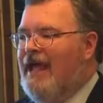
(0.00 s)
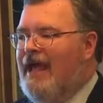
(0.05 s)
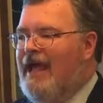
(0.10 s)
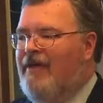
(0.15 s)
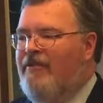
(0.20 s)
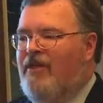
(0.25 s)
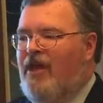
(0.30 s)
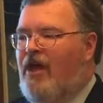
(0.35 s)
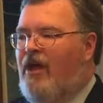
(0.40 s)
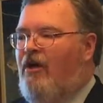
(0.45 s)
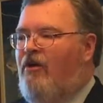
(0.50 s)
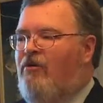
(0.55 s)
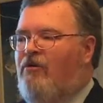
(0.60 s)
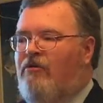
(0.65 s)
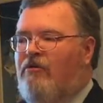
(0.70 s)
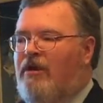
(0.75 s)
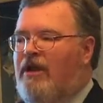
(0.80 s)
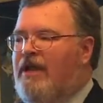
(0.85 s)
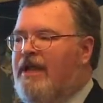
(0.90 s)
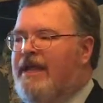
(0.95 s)
And the
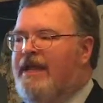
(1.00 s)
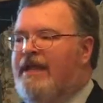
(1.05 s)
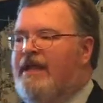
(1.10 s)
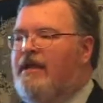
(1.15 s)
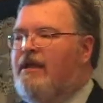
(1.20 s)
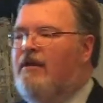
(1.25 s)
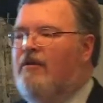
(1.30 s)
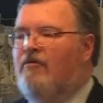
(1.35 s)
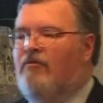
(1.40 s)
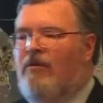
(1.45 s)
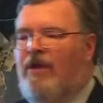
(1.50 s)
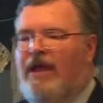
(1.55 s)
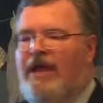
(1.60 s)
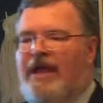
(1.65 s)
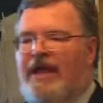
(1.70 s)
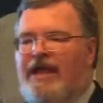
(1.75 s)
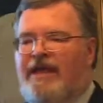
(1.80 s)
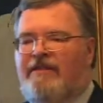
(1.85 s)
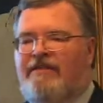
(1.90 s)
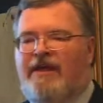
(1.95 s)
only
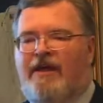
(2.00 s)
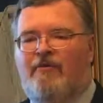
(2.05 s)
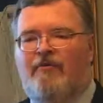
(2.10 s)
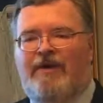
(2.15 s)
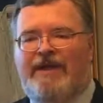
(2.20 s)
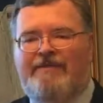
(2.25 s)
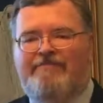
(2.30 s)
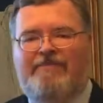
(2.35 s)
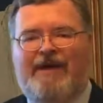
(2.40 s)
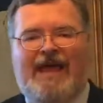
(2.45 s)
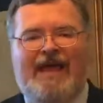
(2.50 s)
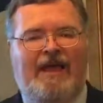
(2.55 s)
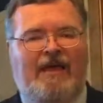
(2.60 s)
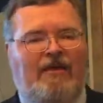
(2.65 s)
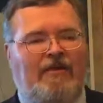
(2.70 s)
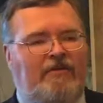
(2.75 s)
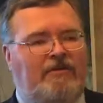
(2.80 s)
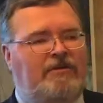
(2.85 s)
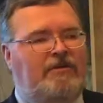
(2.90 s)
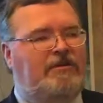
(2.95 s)
way that we
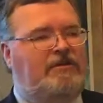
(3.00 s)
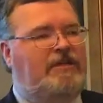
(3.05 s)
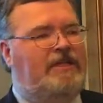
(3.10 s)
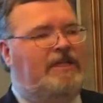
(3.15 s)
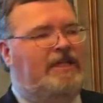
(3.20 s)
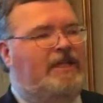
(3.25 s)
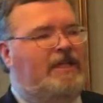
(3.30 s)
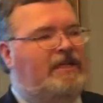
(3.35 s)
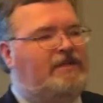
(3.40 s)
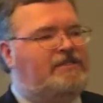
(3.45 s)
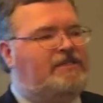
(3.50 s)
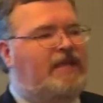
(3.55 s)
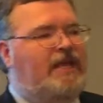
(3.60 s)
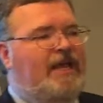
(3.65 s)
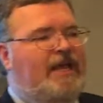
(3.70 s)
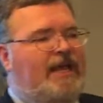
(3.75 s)
bound this